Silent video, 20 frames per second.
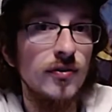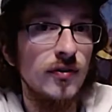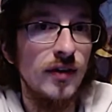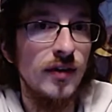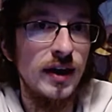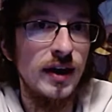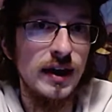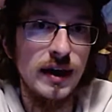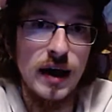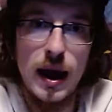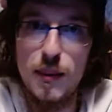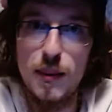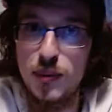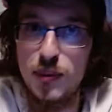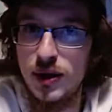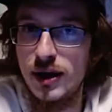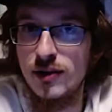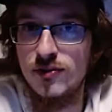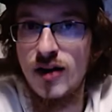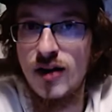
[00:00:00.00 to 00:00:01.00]
like I
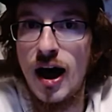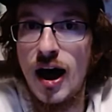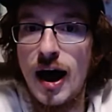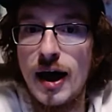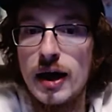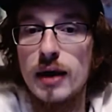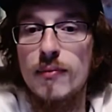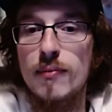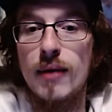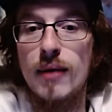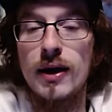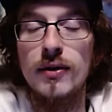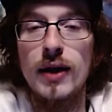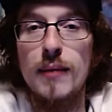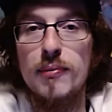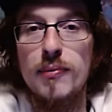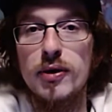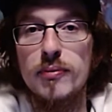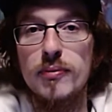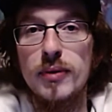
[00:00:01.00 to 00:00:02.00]
play tie in my
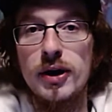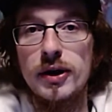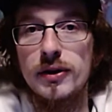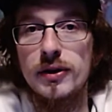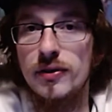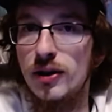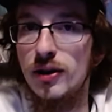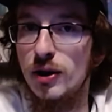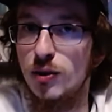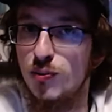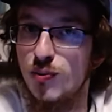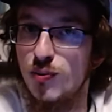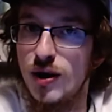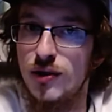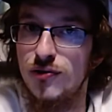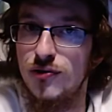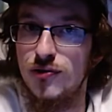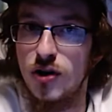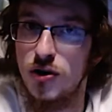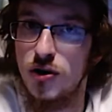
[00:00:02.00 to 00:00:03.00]
Leopardmon, the red
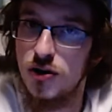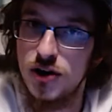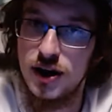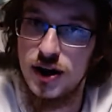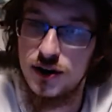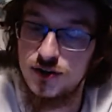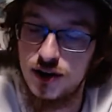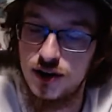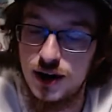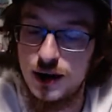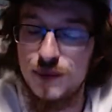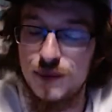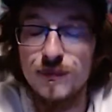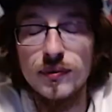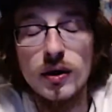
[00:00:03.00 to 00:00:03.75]
starter deck tie,